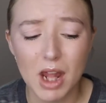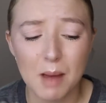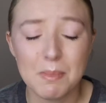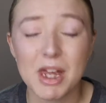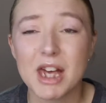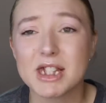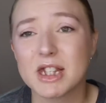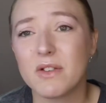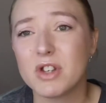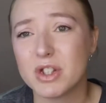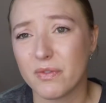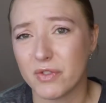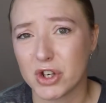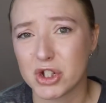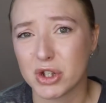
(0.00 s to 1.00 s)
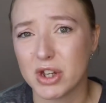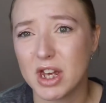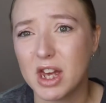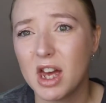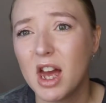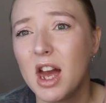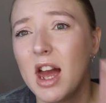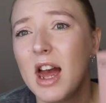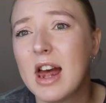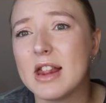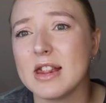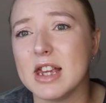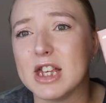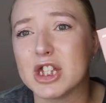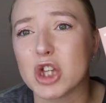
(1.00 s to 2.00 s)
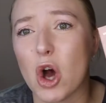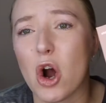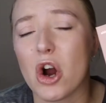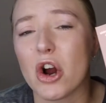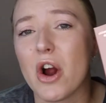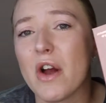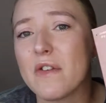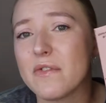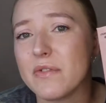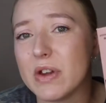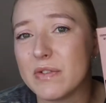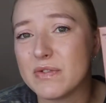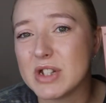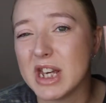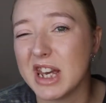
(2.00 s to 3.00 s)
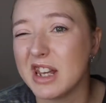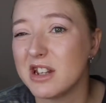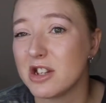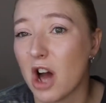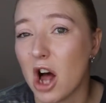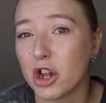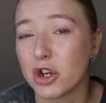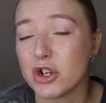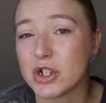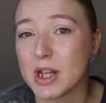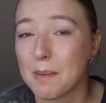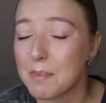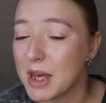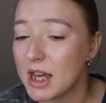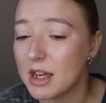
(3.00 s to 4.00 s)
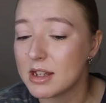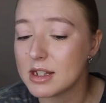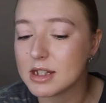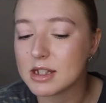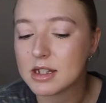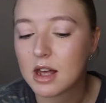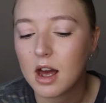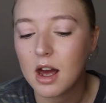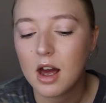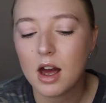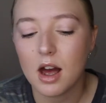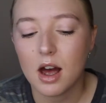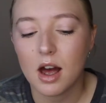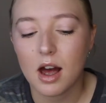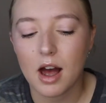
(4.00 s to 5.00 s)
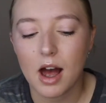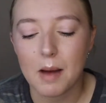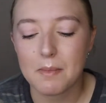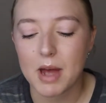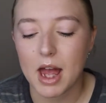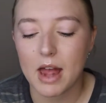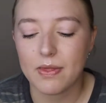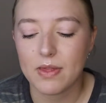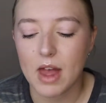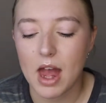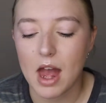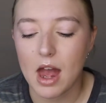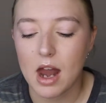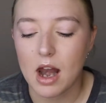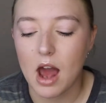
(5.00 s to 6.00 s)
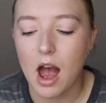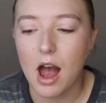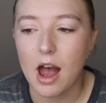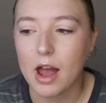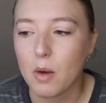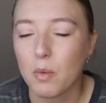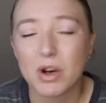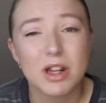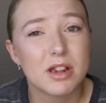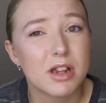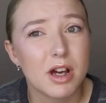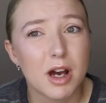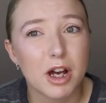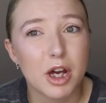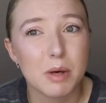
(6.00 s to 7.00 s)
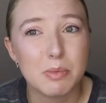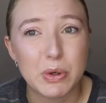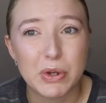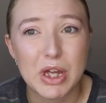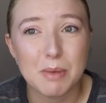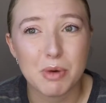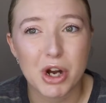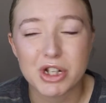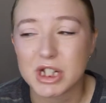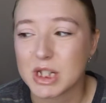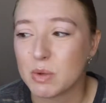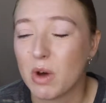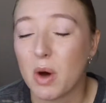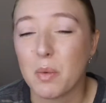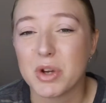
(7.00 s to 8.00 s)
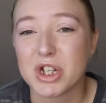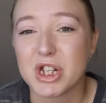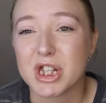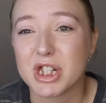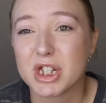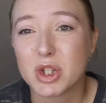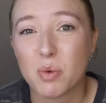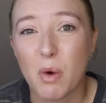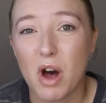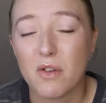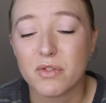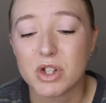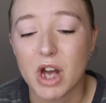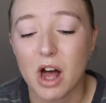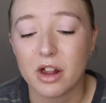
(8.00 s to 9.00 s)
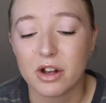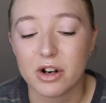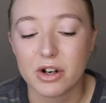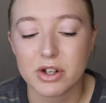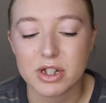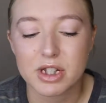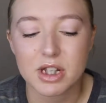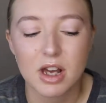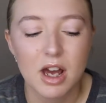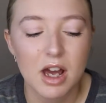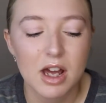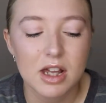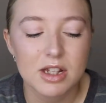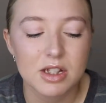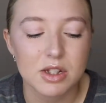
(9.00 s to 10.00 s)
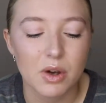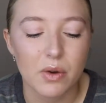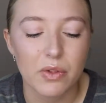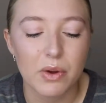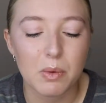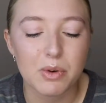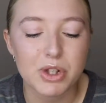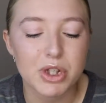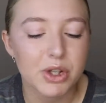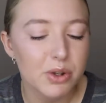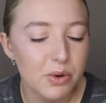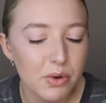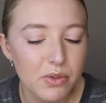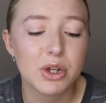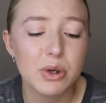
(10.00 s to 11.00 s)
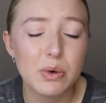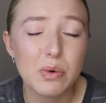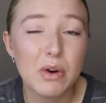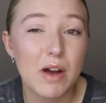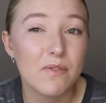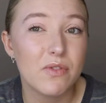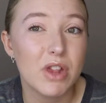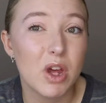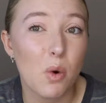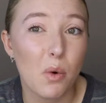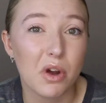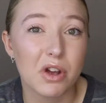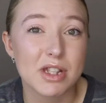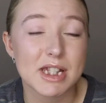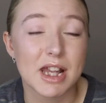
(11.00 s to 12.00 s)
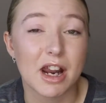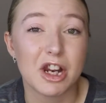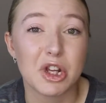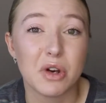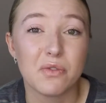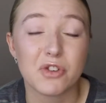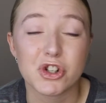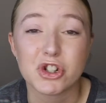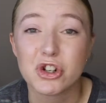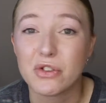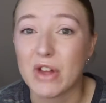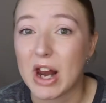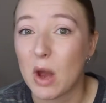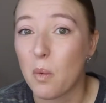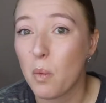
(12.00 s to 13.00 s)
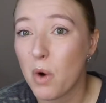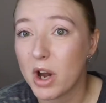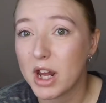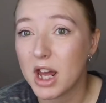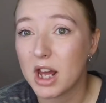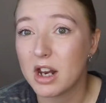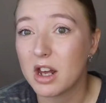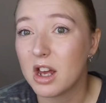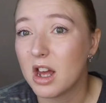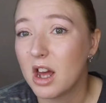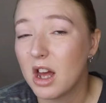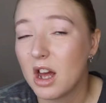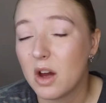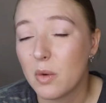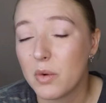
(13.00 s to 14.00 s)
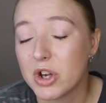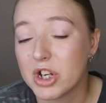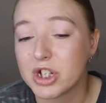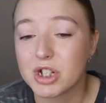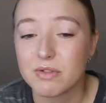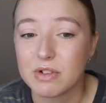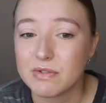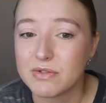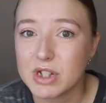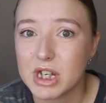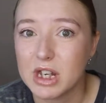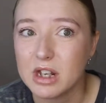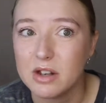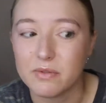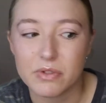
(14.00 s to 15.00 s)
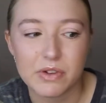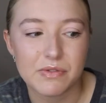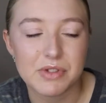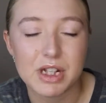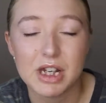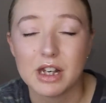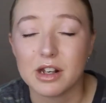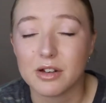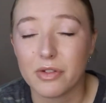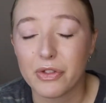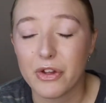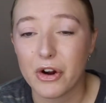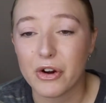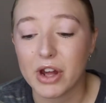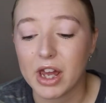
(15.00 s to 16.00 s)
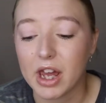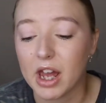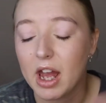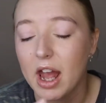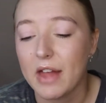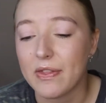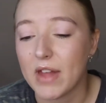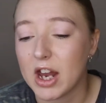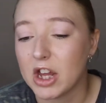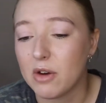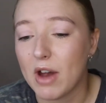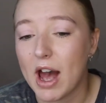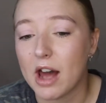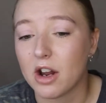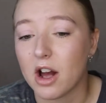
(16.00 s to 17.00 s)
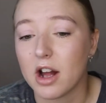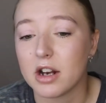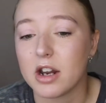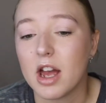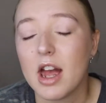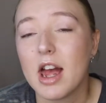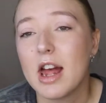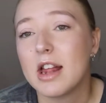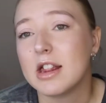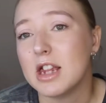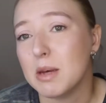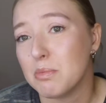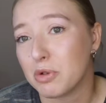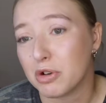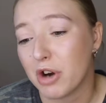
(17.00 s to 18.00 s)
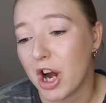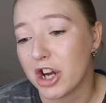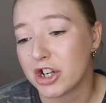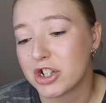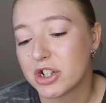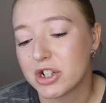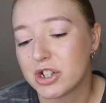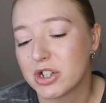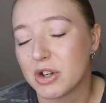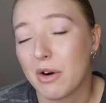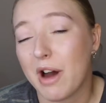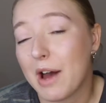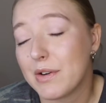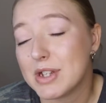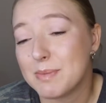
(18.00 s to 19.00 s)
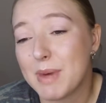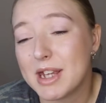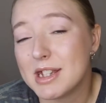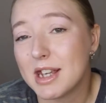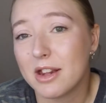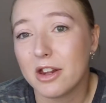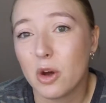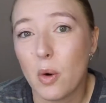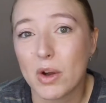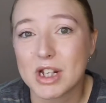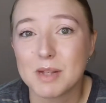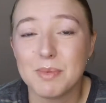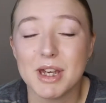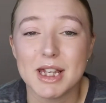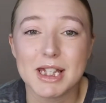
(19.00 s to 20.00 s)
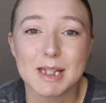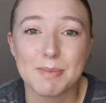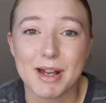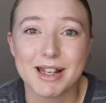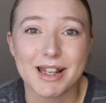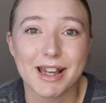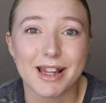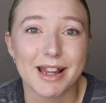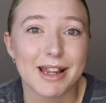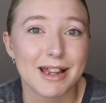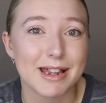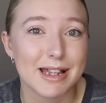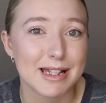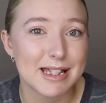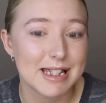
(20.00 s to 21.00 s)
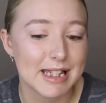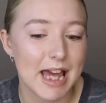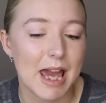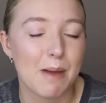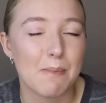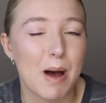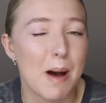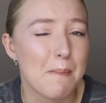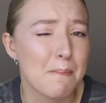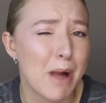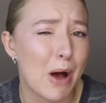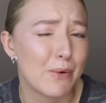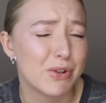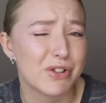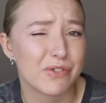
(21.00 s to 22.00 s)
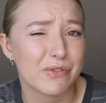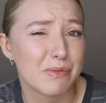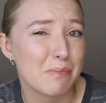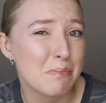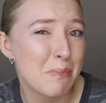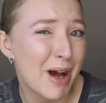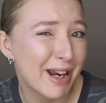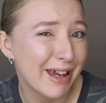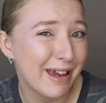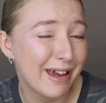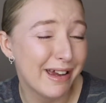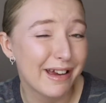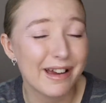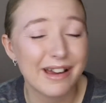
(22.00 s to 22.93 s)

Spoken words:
because individually these are $15 a piece. And then I wanted the kabuki brush as well, which is $12. So there were two of the oils that I knew for sure that I wanted, which 15 and 15, 30, and then you add on the brush. So I was basically going to be spending the same amount of money,